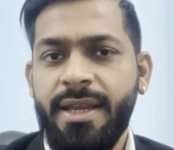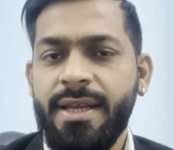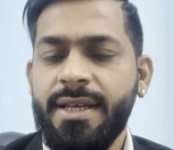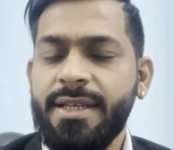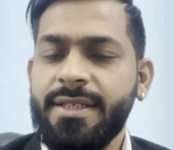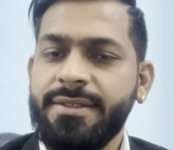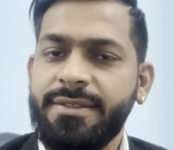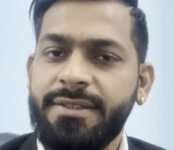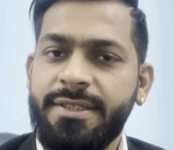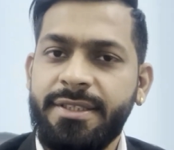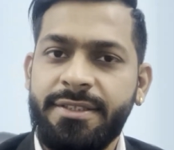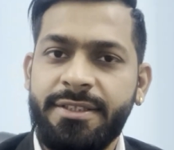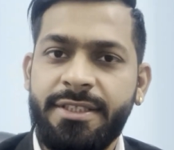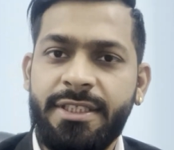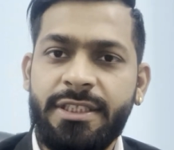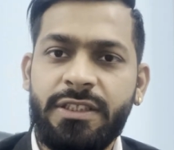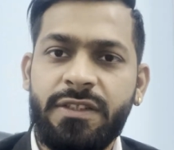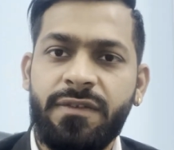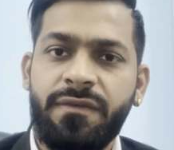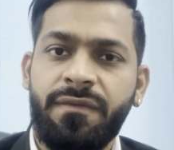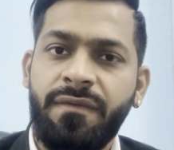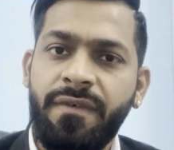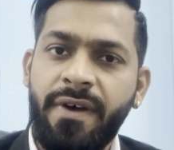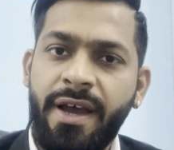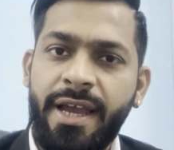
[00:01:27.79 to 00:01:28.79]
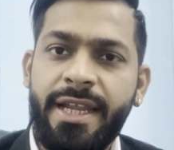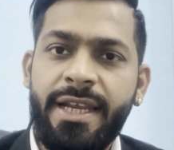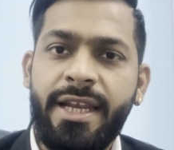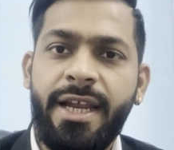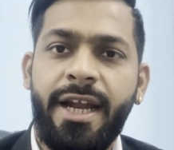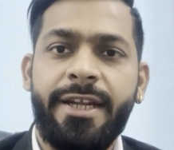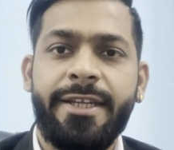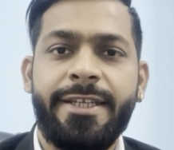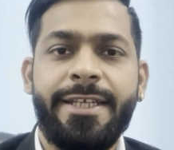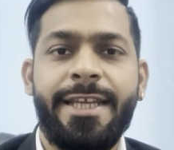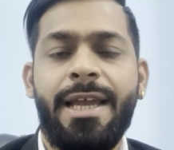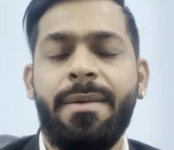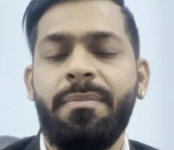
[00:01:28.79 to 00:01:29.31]
Citizens file
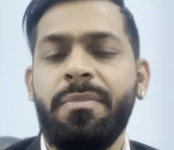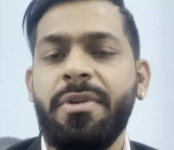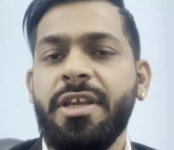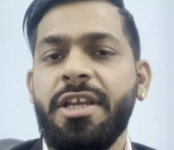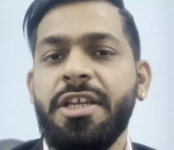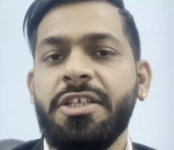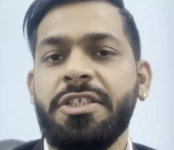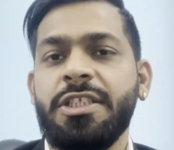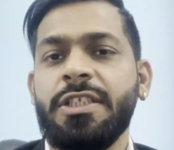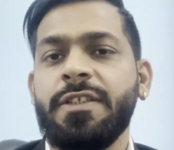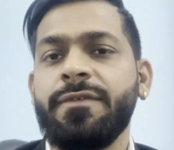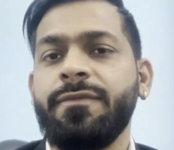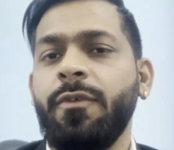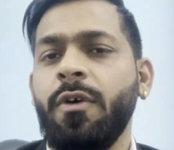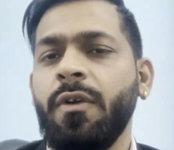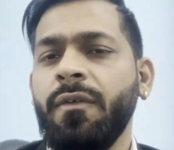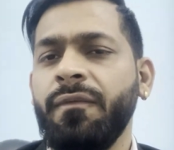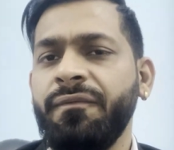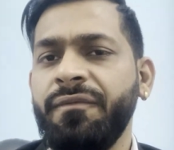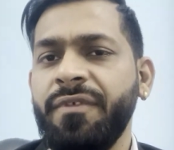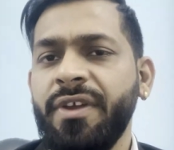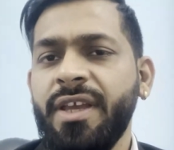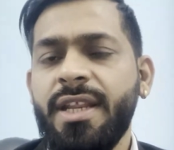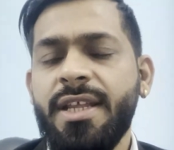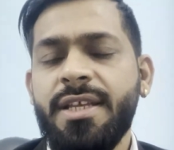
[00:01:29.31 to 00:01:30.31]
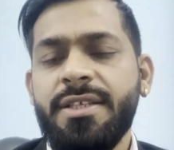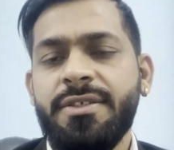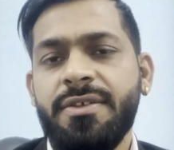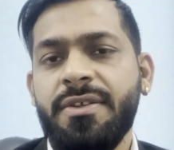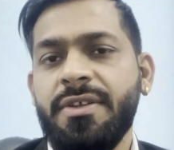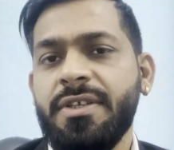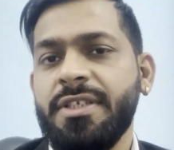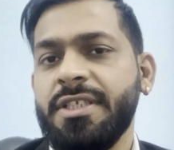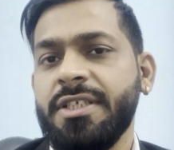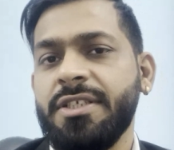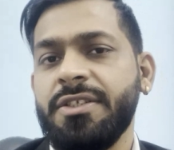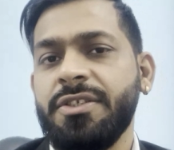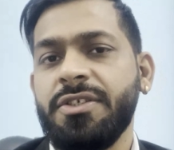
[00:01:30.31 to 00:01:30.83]
RTI applications for various
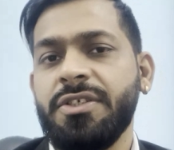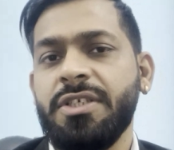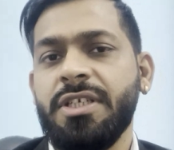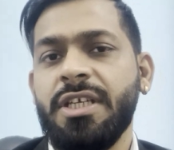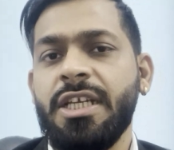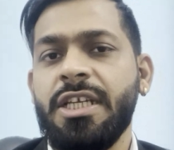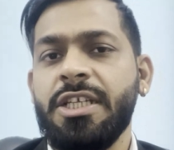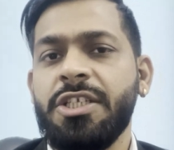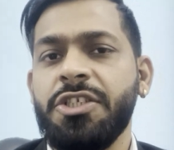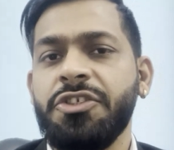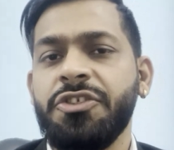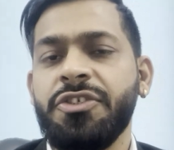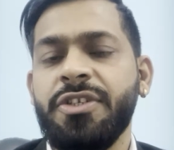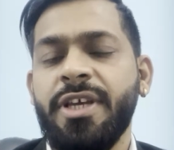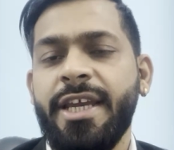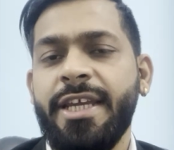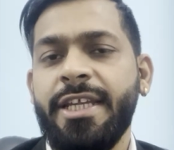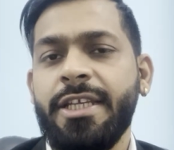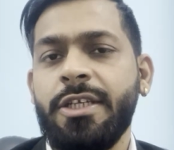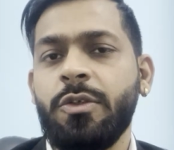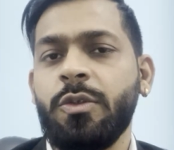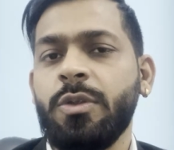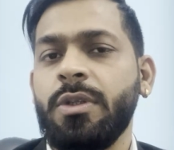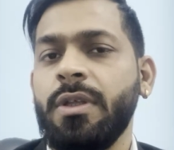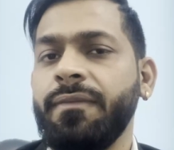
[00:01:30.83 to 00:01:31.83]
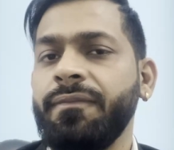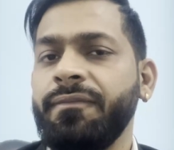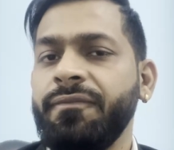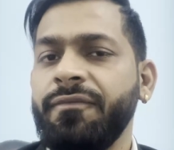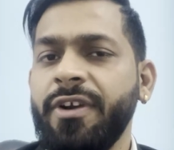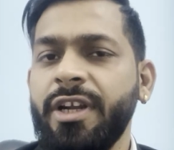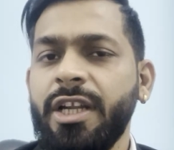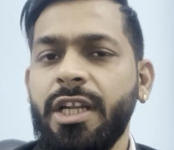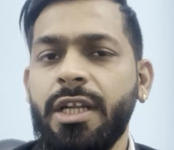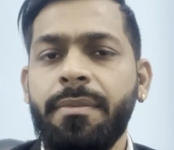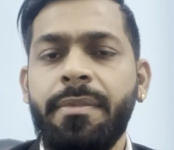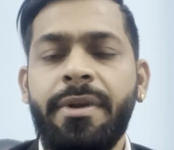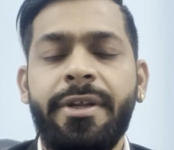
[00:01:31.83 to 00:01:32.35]
reasons, each tied to the
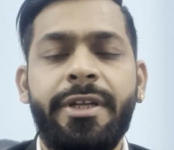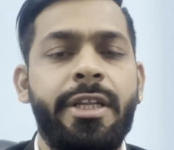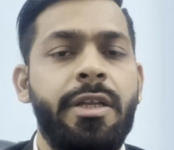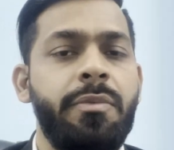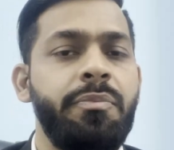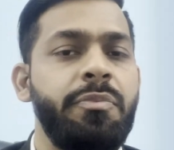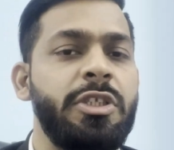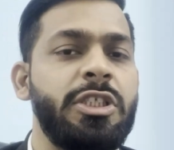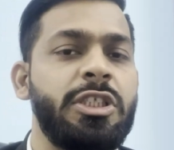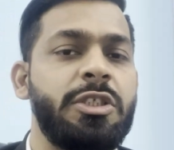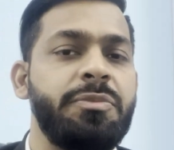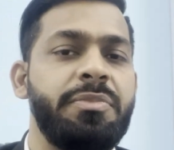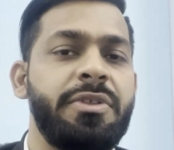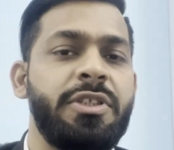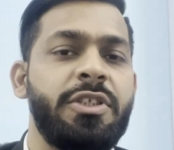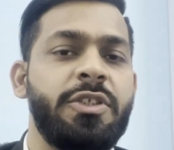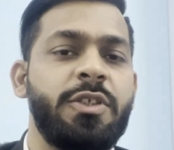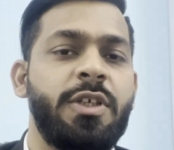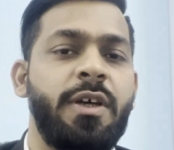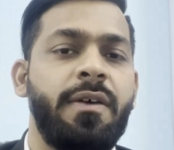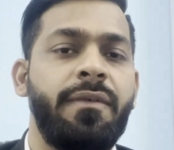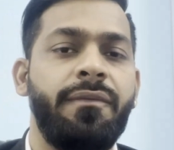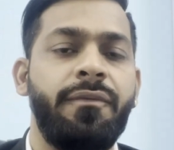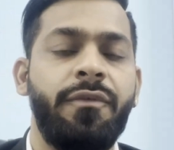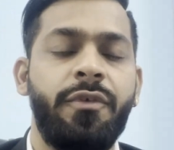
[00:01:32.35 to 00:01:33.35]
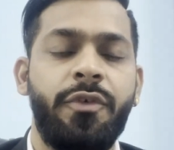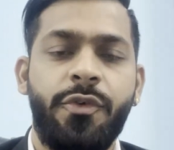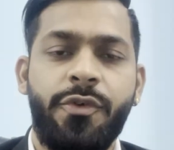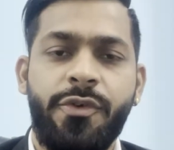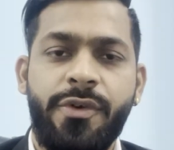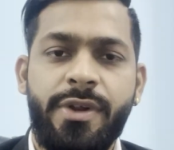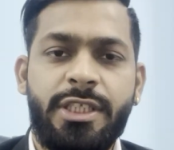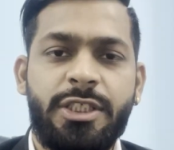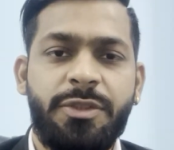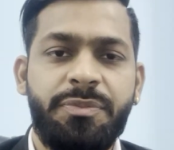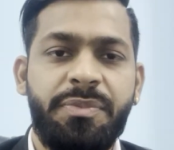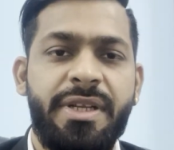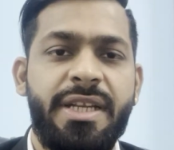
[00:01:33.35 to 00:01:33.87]
fundamental principles of
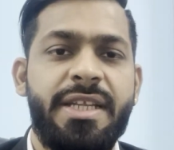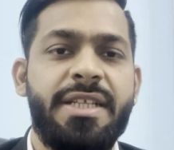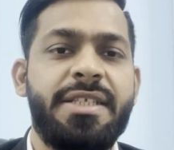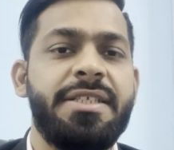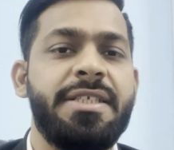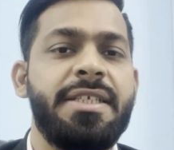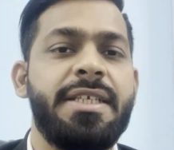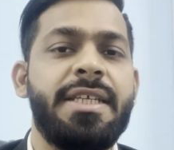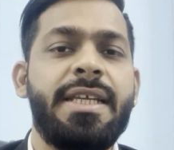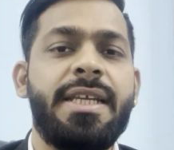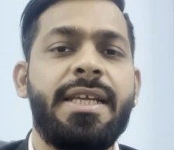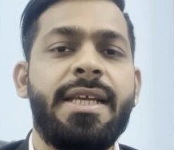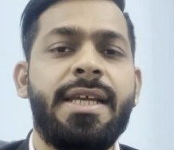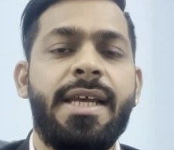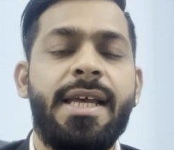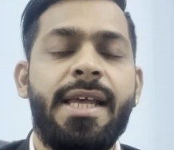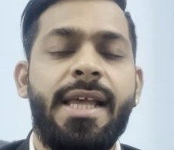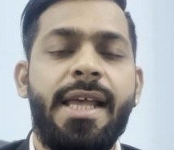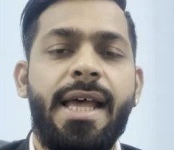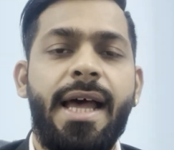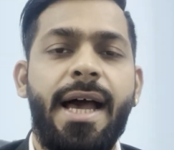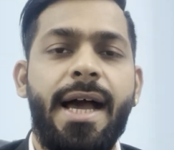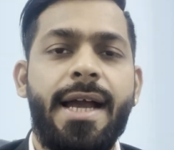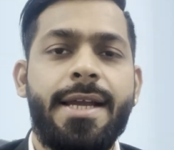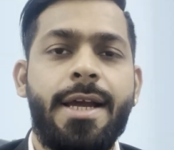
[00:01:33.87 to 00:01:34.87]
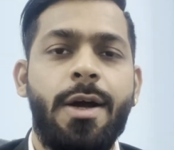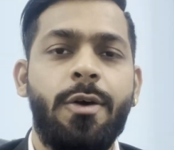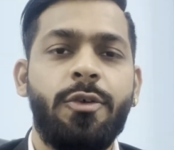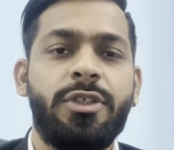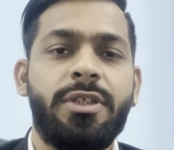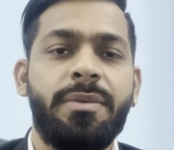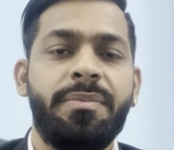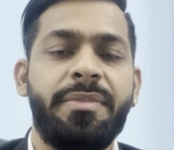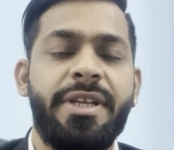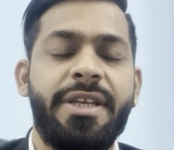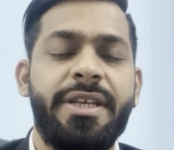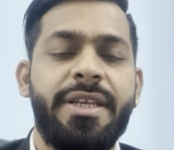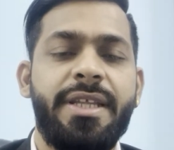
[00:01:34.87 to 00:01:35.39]
transparency,
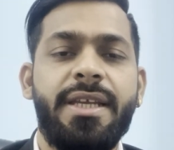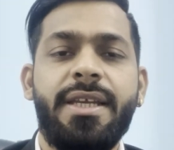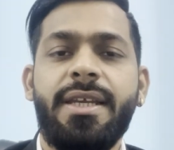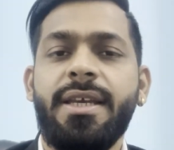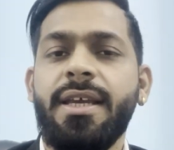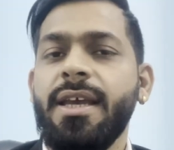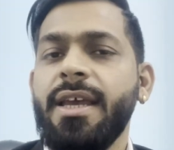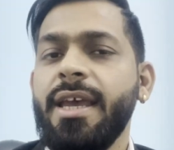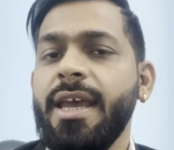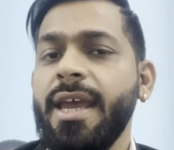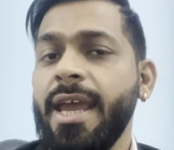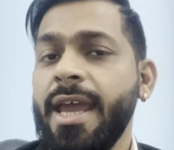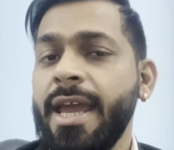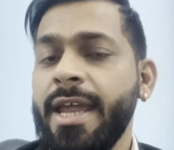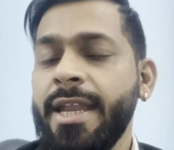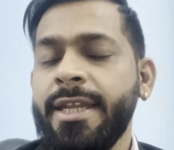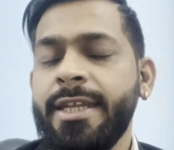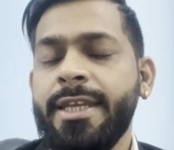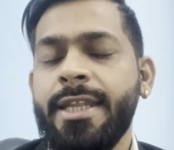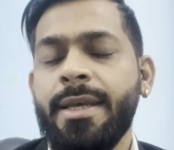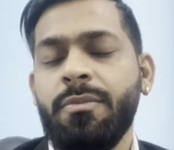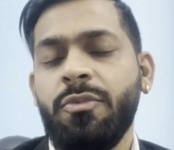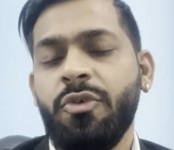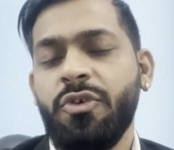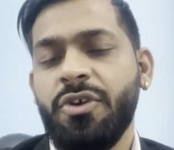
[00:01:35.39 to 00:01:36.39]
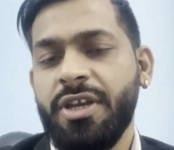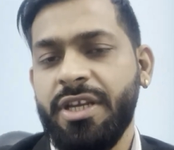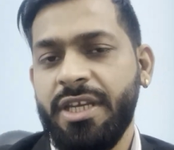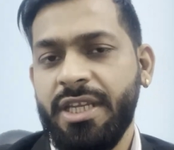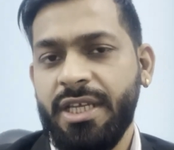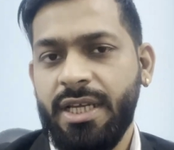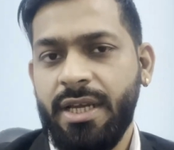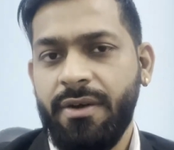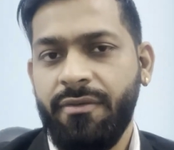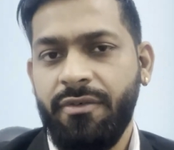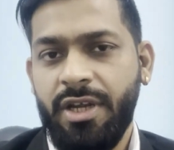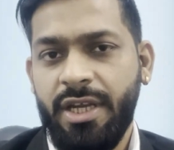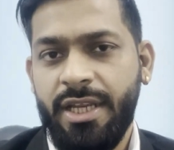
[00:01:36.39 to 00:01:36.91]
accountability, and democratic
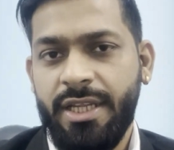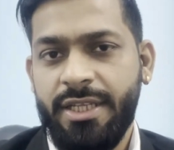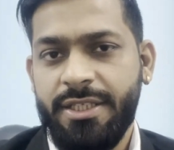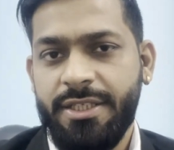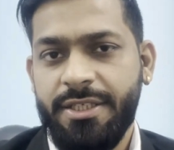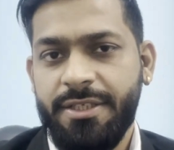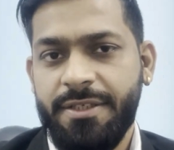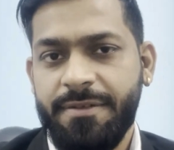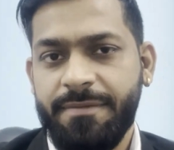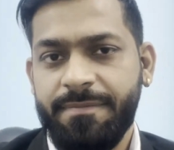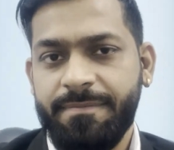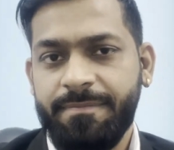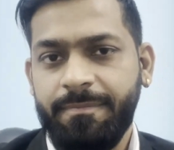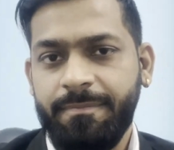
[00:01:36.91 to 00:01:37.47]
governance.